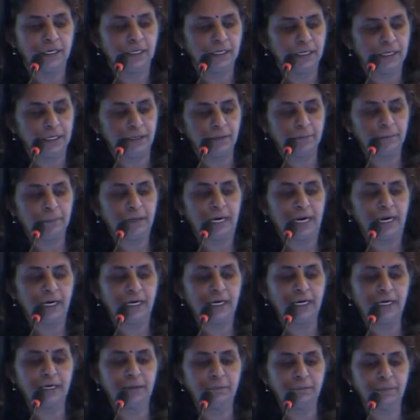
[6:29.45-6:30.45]
in
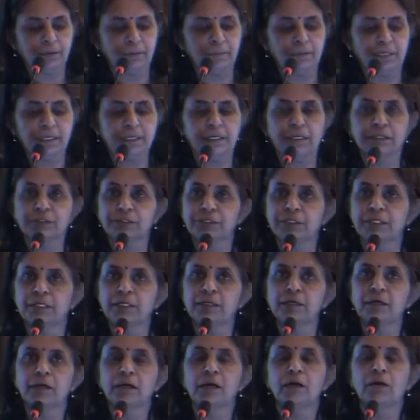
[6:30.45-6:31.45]
planning,
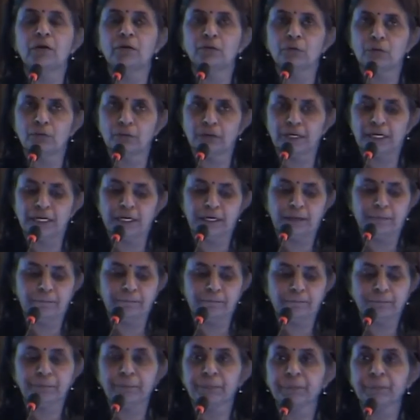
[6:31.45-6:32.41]
implementation, O&M.